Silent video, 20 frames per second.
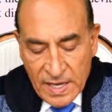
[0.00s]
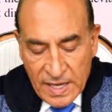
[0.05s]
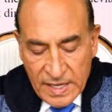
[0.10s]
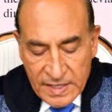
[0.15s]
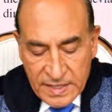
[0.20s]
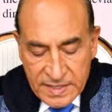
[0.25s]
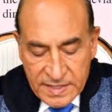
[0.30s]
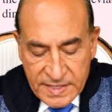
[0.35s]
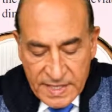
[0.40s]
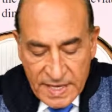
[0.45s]
and
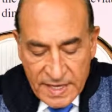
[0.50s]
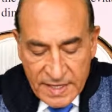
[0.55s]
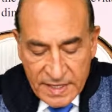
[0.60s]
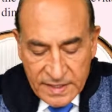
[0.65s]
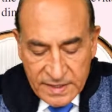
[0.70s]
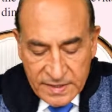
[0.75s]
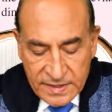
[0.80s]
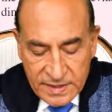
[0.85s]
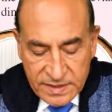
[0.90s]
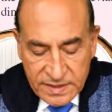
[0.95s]
the
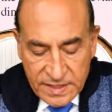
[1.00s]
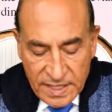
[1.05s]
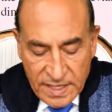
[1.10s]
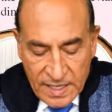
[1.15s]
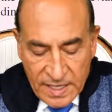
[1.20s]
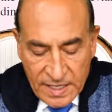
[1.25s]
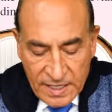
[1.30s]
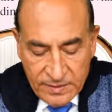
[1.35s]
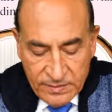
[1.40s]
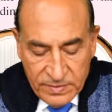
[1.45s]
second
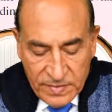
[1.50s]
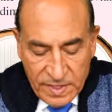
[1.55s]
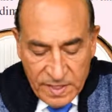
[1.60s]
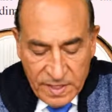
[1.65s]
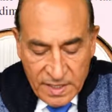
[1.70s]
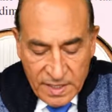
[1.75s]
time